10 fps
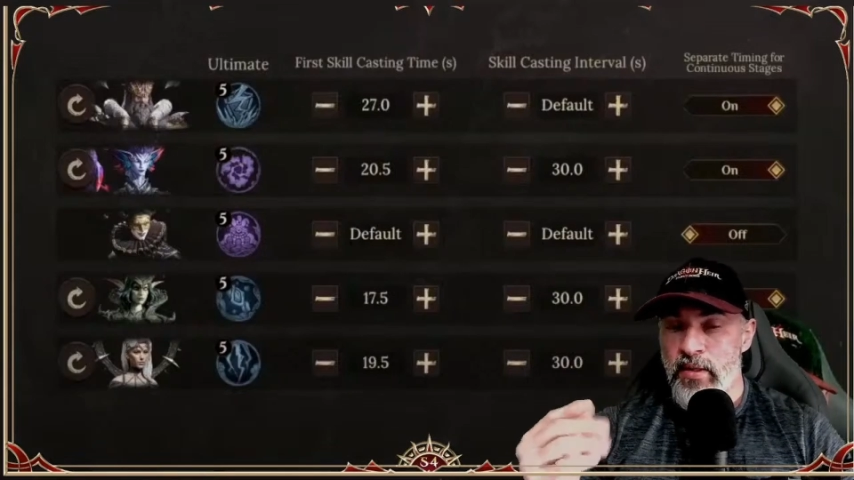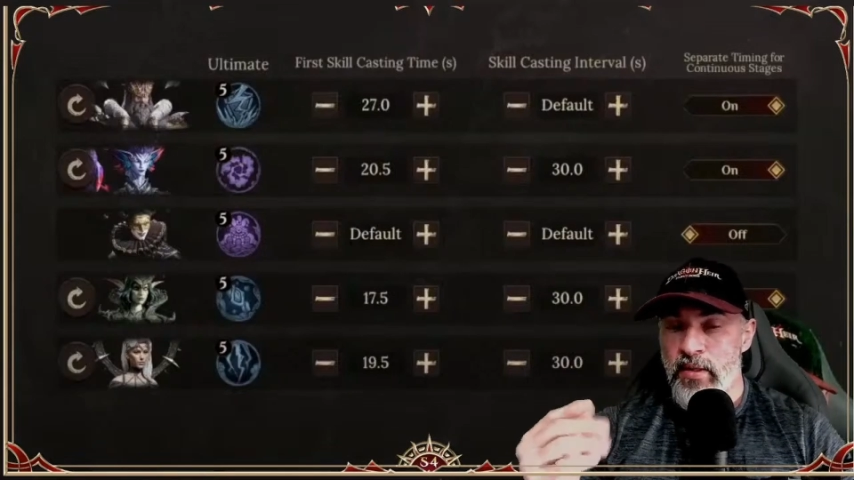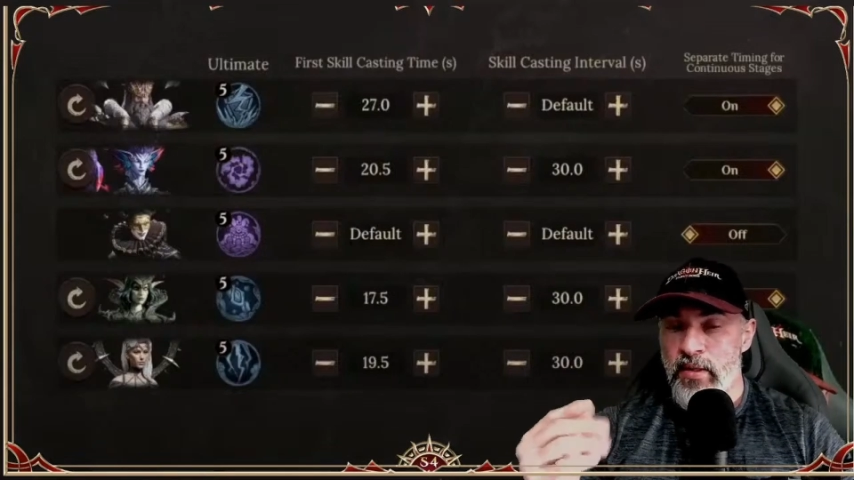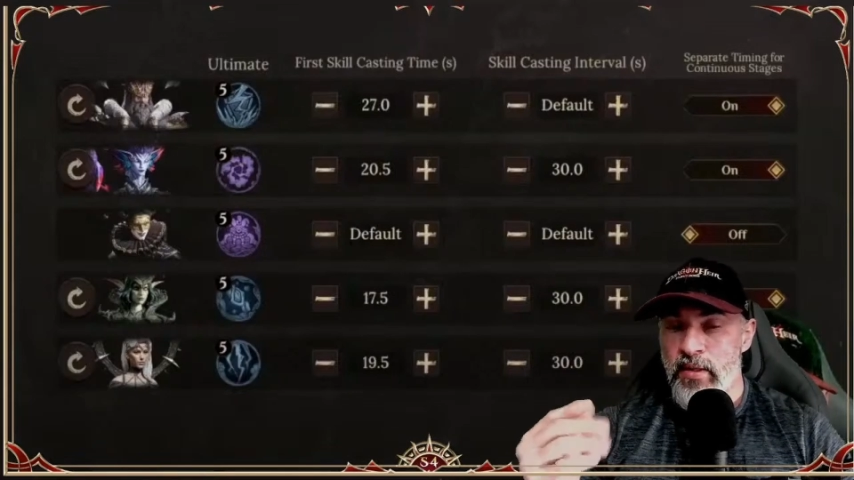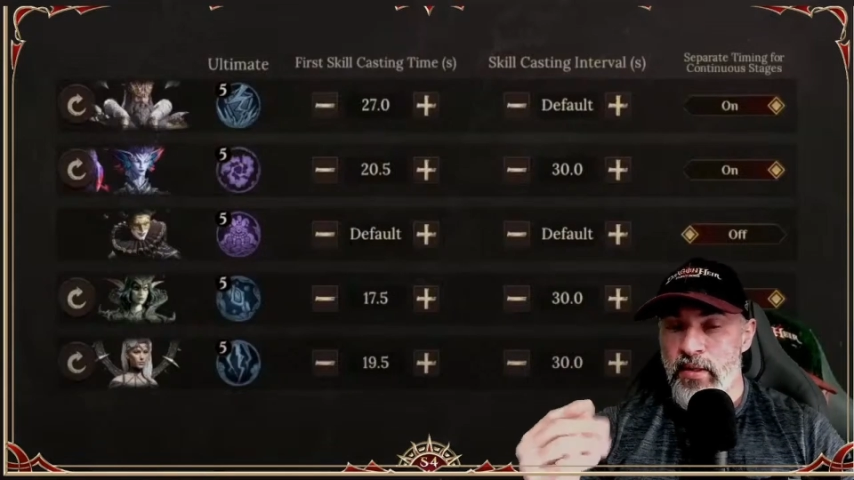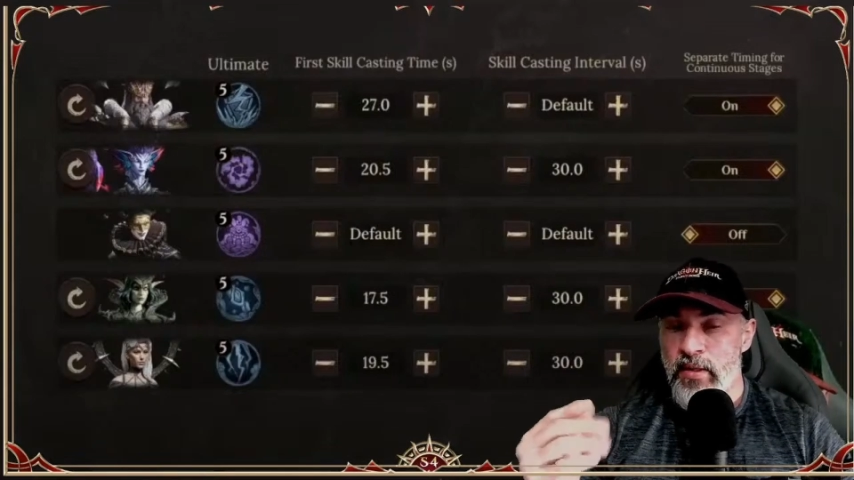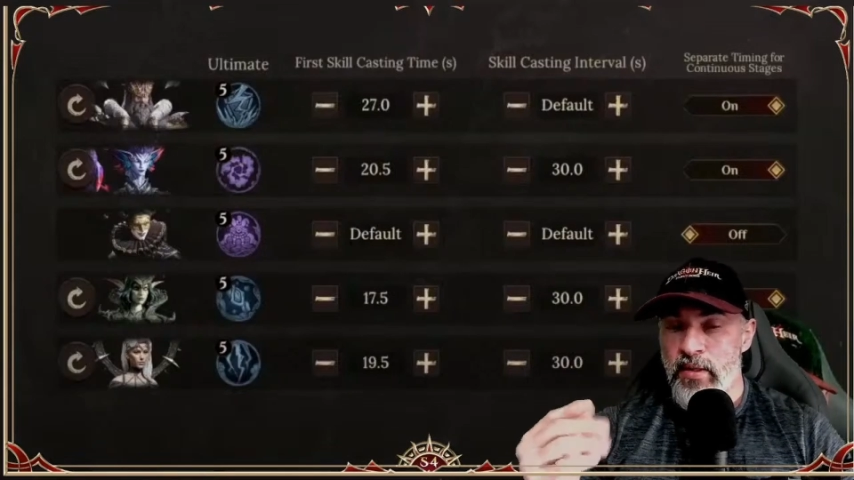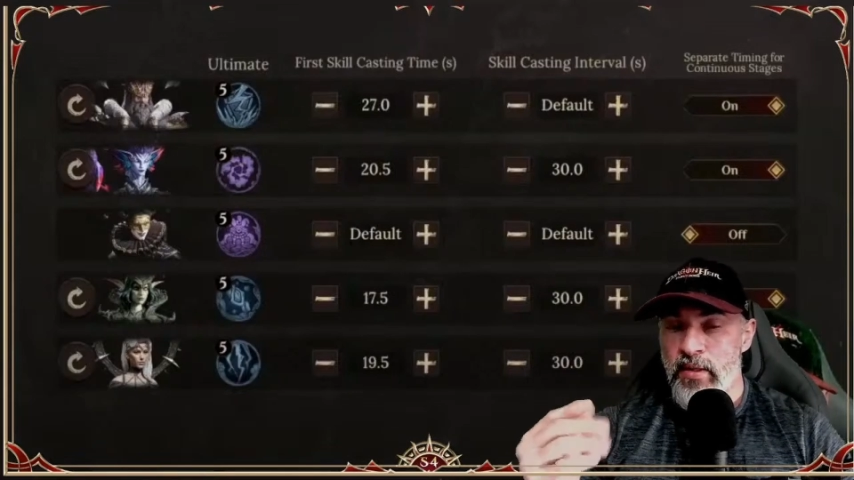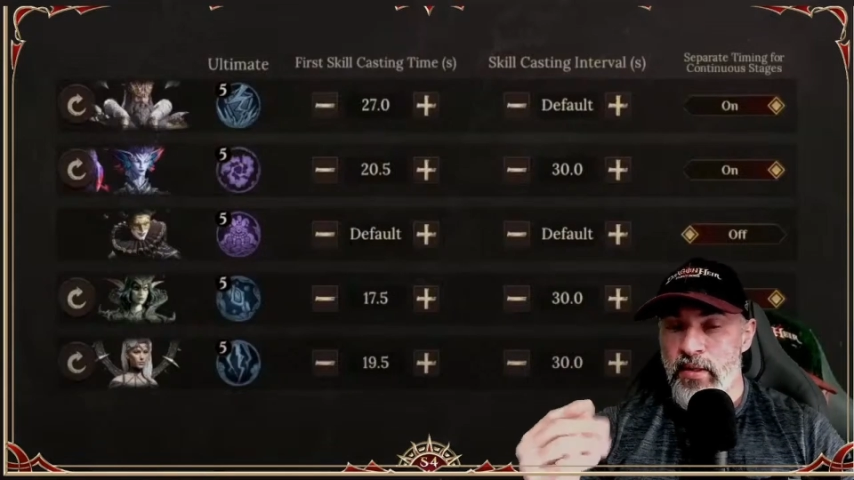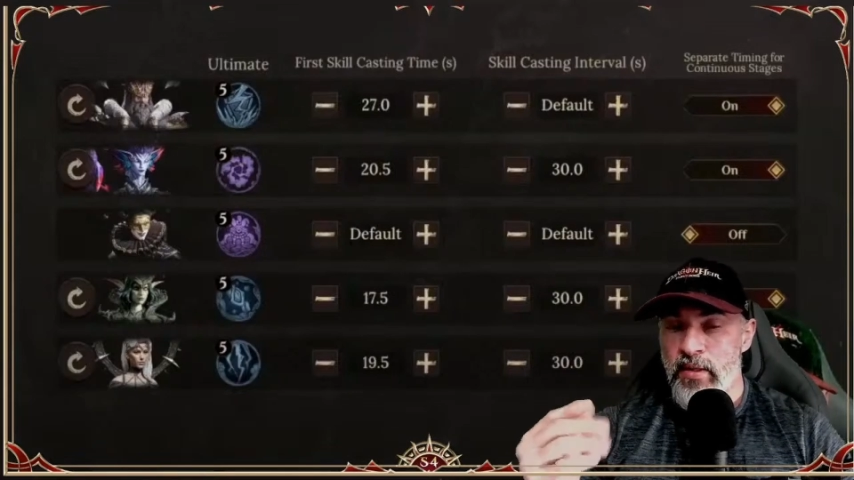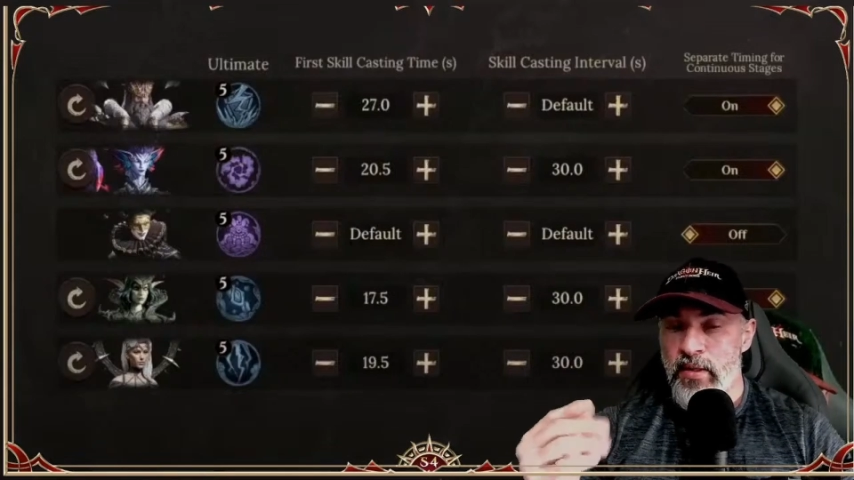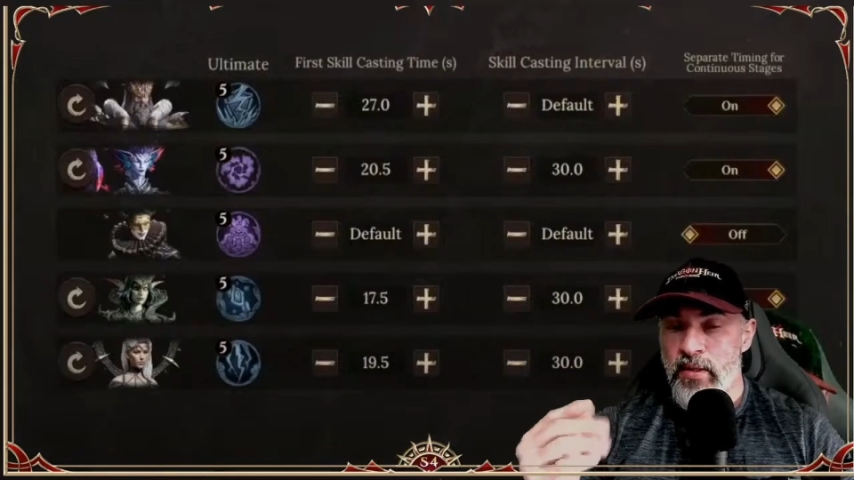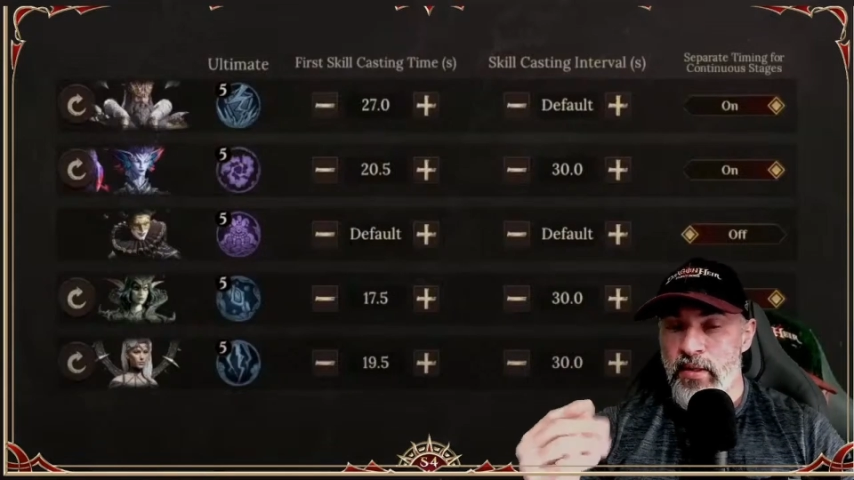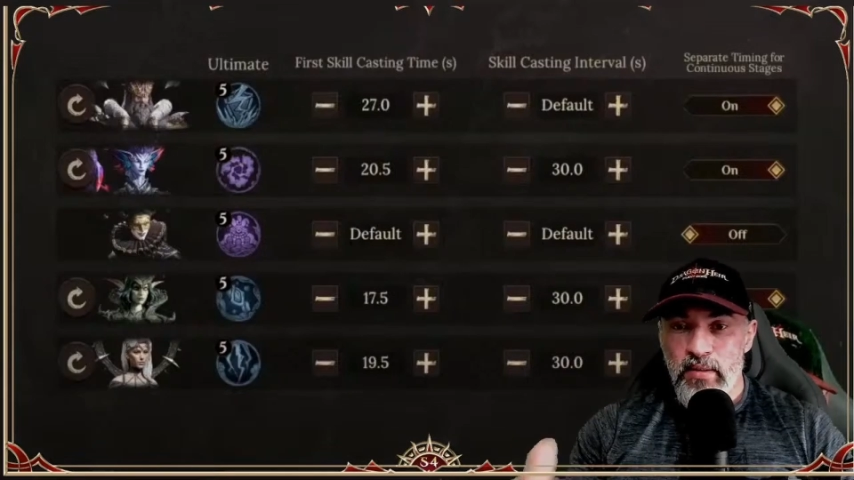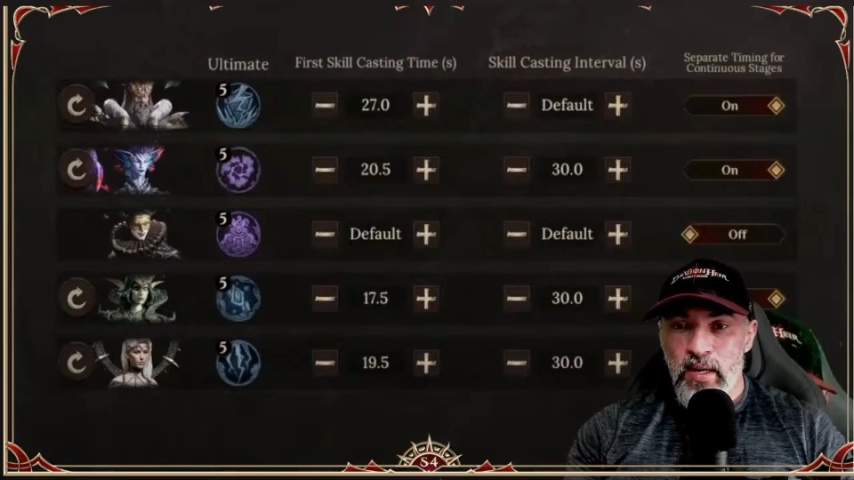undead
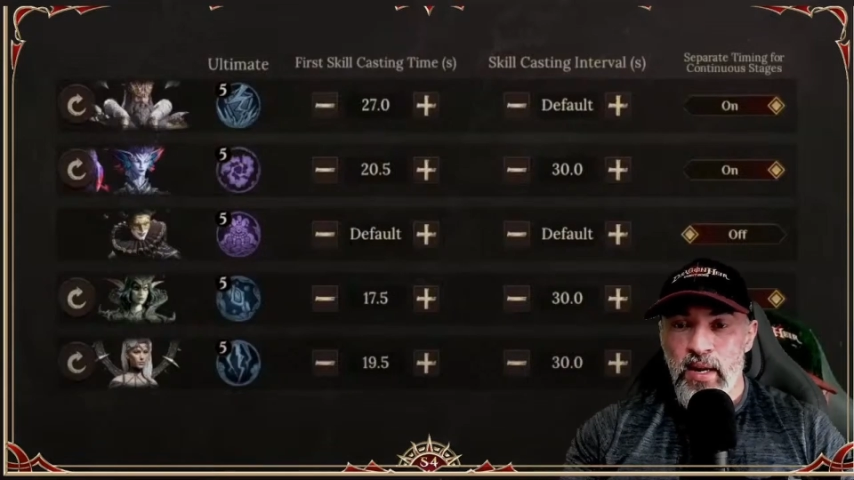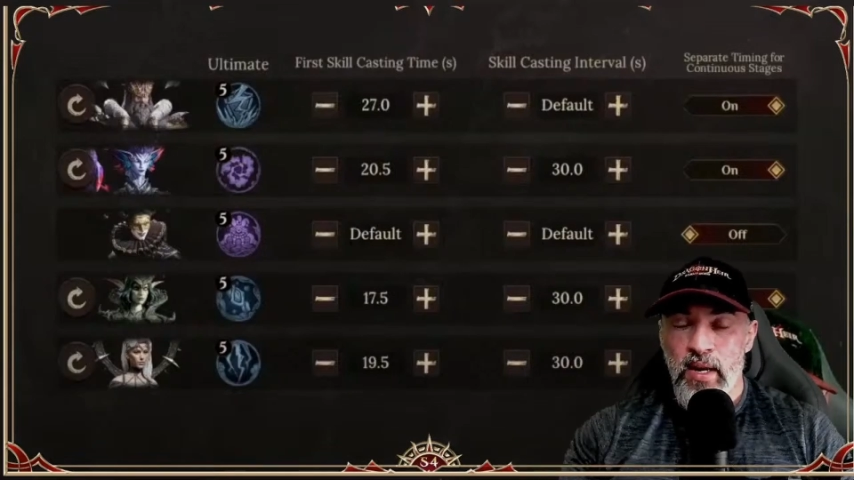equipment